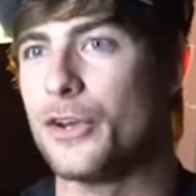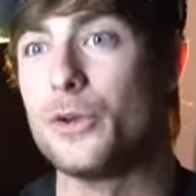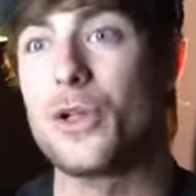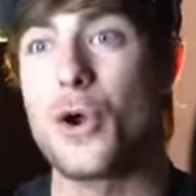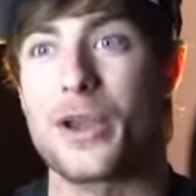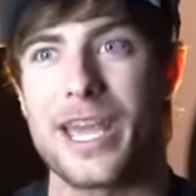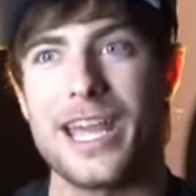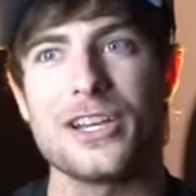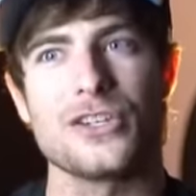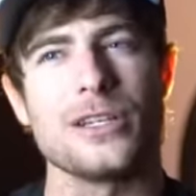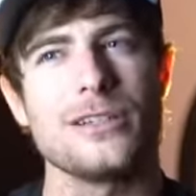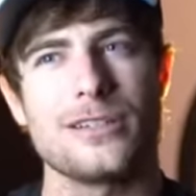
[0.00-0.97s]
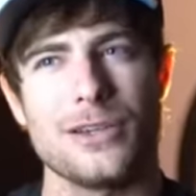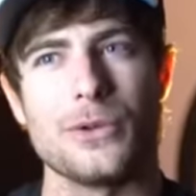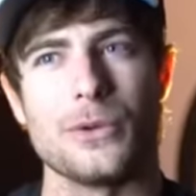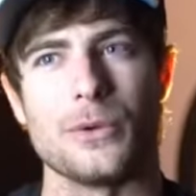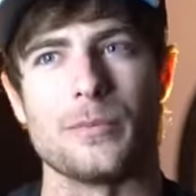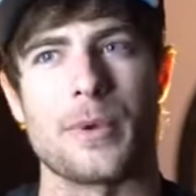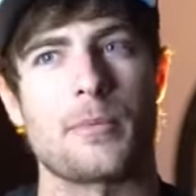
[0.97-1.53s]
new location
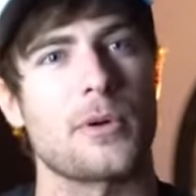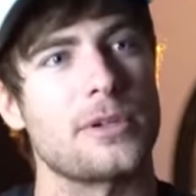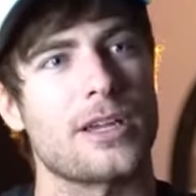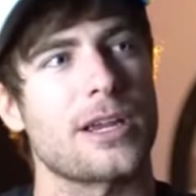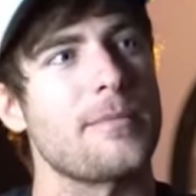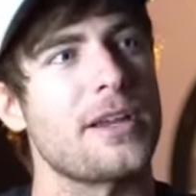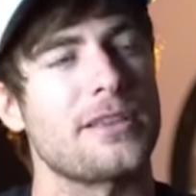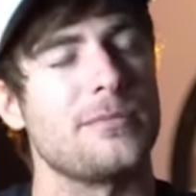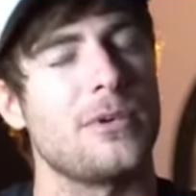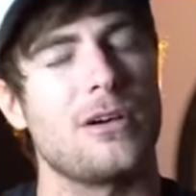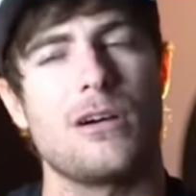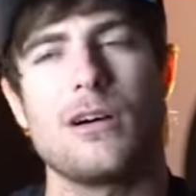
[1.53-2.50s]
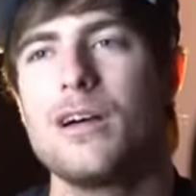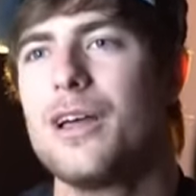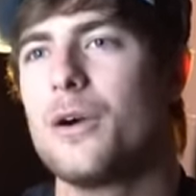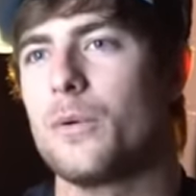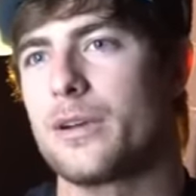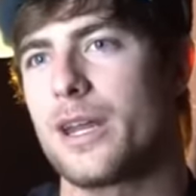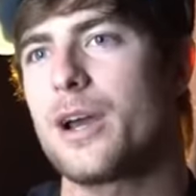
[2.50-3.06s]
too. Remember we were talking about the mall?
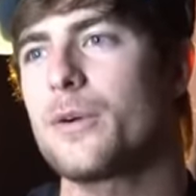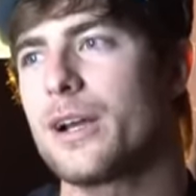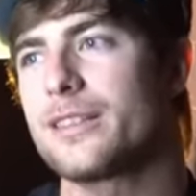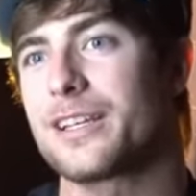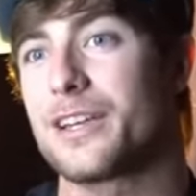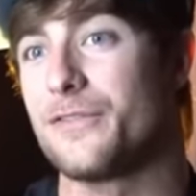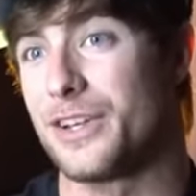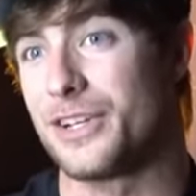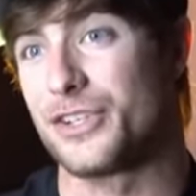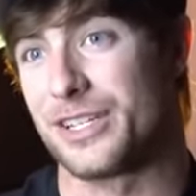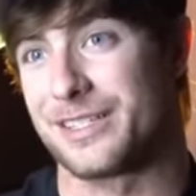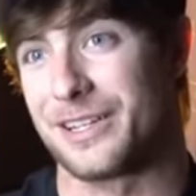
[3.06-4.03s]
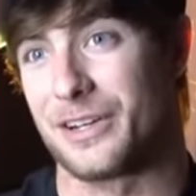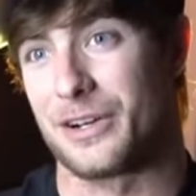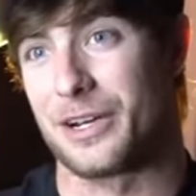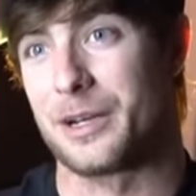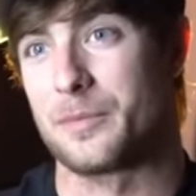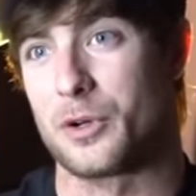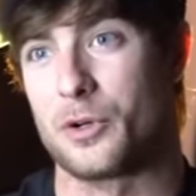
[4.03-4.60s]
Well, now we're at the convention center
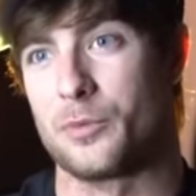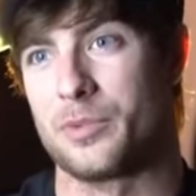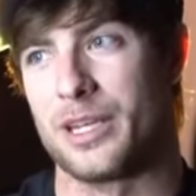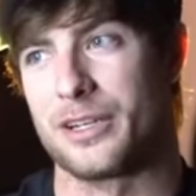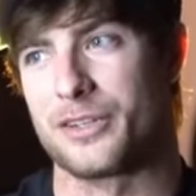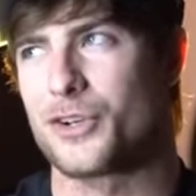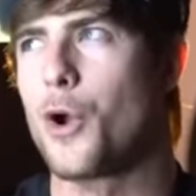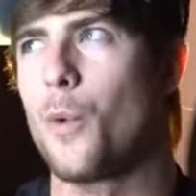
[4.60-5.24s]
in Myrtle Beach.